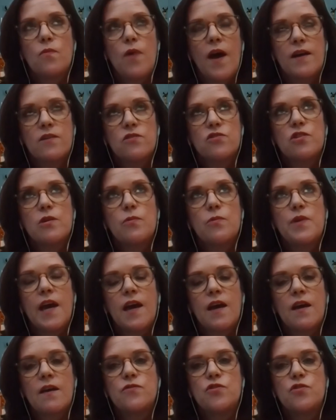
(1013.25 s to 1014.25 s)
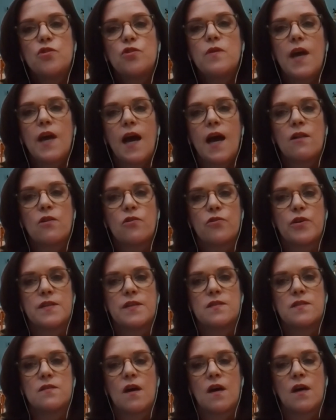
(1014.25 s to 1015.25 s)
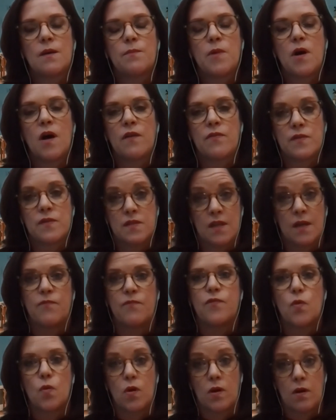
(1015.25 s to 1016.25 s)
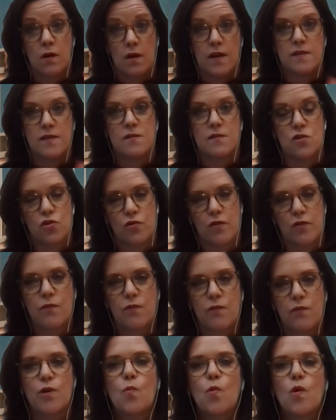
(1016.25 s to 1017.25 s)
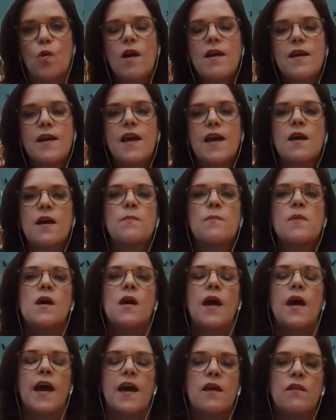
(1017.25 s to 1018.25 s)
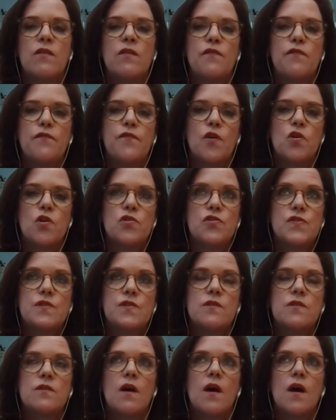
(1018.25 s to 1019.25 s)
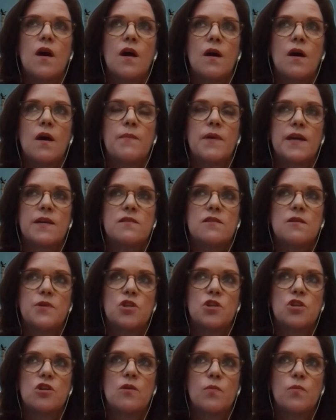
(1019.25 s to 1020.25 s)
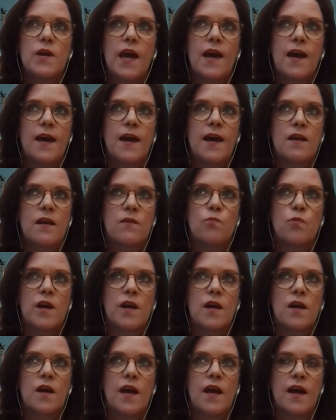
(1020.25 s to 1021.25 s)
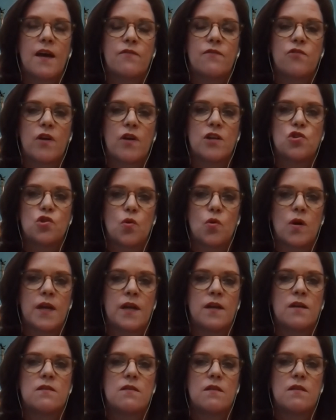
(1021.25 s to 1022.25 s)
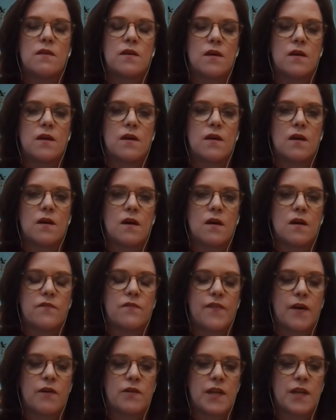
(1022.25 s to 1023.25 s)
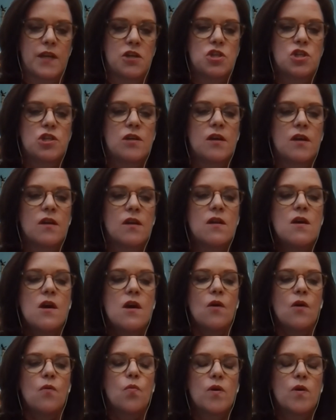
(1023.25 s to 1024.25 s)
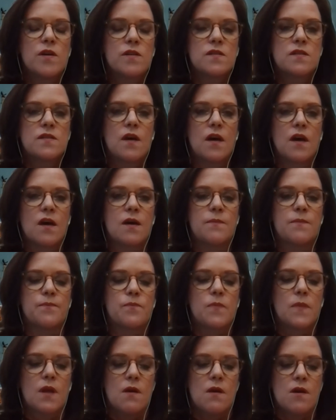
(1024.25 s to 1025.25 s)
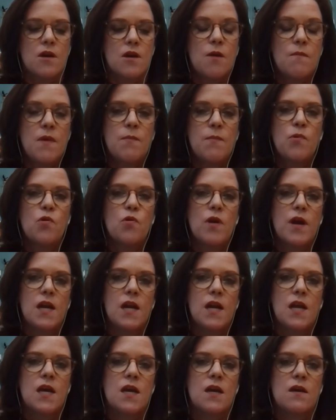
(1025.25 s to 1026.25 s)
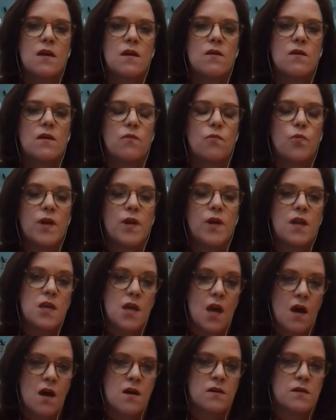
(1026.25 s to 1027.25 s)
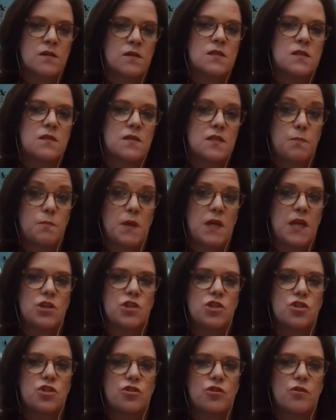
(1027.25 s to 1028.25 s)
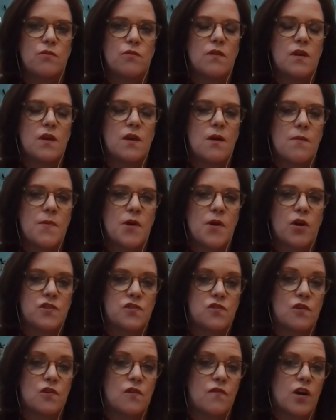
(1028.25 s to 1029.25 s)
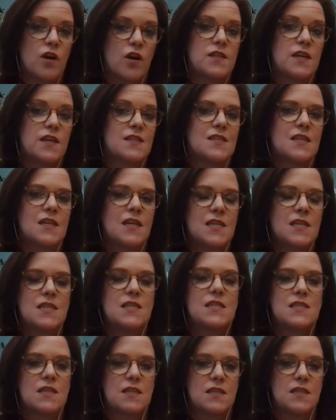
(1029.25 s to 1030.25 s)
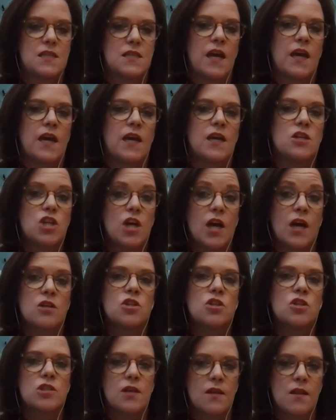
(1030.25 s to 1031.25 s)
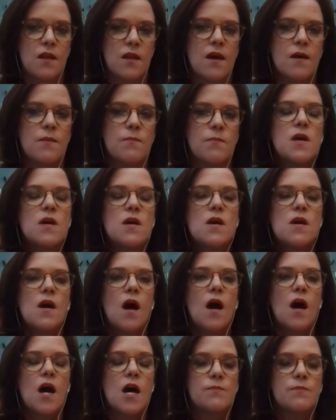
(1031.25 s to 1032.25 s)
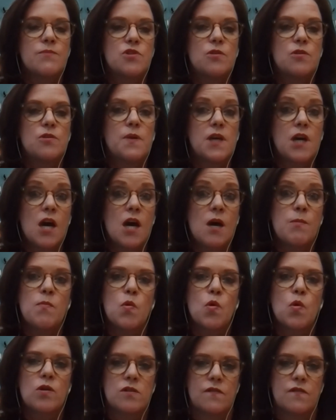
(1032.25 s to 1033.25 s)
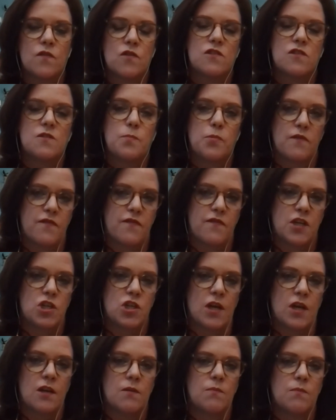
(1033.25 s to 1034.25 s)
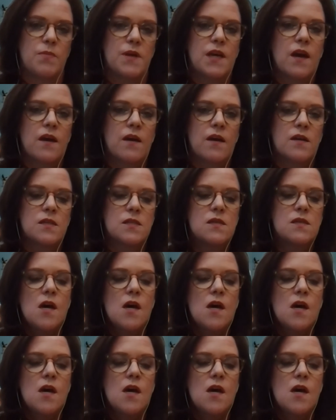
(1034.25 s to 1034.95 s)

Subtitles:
actually we have two galleries on the same floor as the treaty room where I am. And the first exhibition we had after I joined the foundation was commemorating Whitney Young's speech to the American Institute of Architects in 1968, challenging them to become a more diverse profession, because